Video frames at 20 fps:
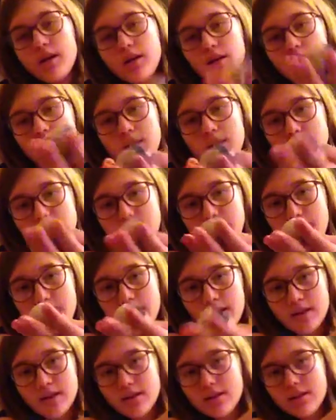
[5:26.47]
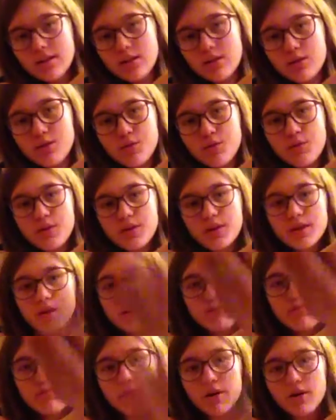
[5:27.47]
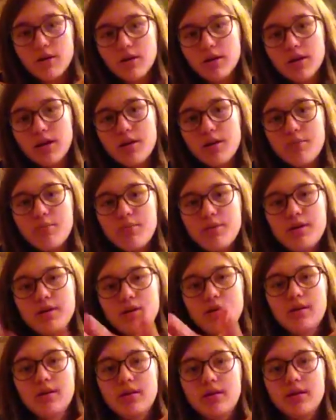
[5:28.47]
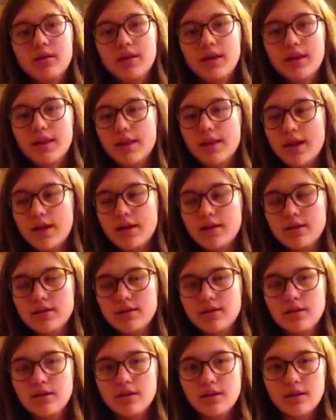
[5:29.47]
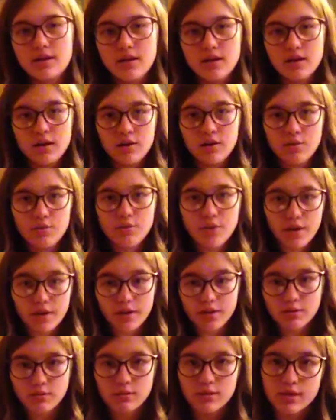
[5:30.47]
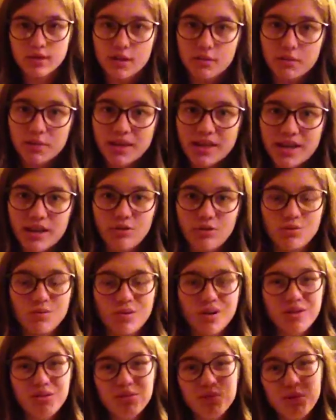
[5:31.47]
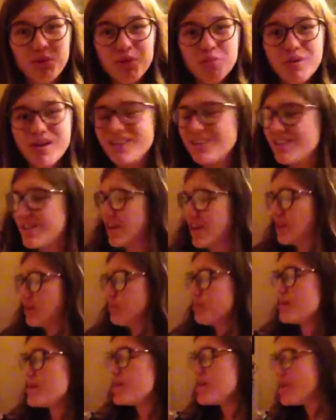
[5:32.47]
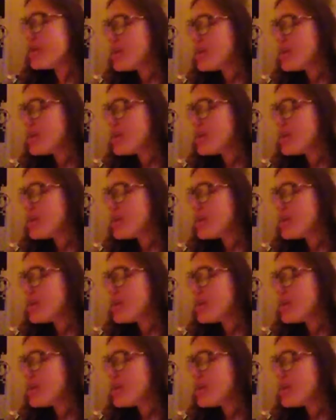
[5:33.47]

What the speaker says: This hand is throwing this ball up like that while this one's coming down. You want to throw it while it's at its peak